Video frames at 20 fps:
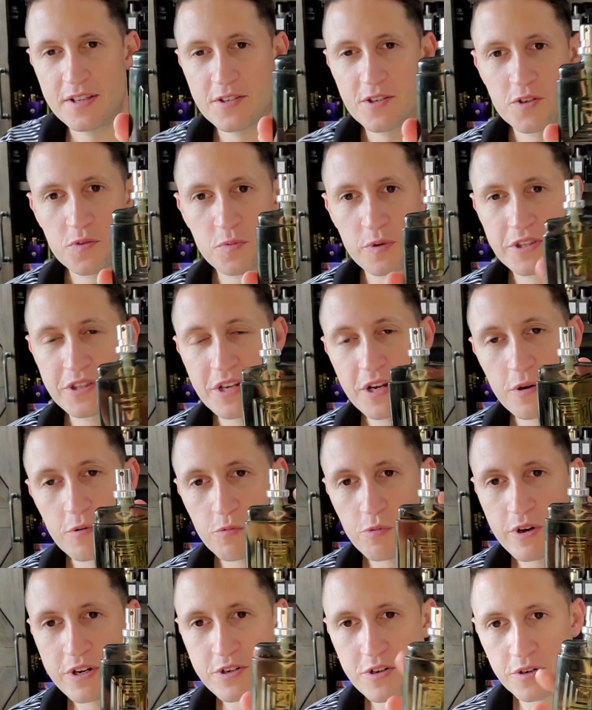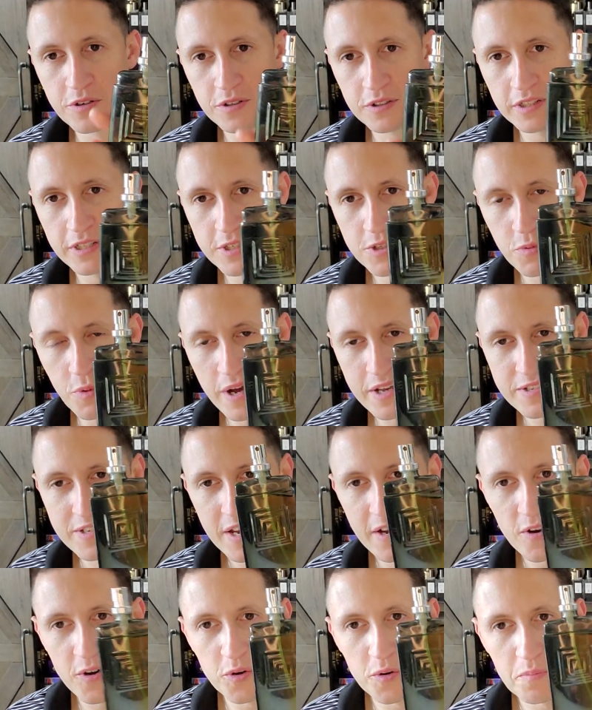This is what the original Le
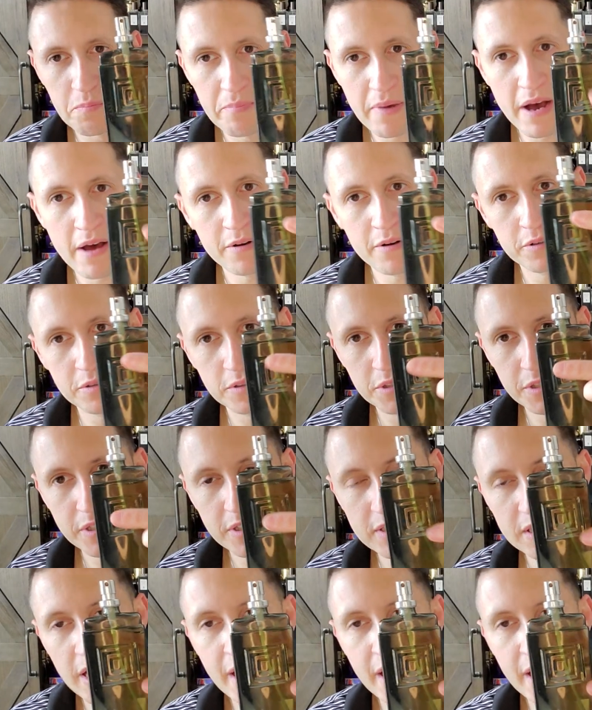Troisième Homme bottle looked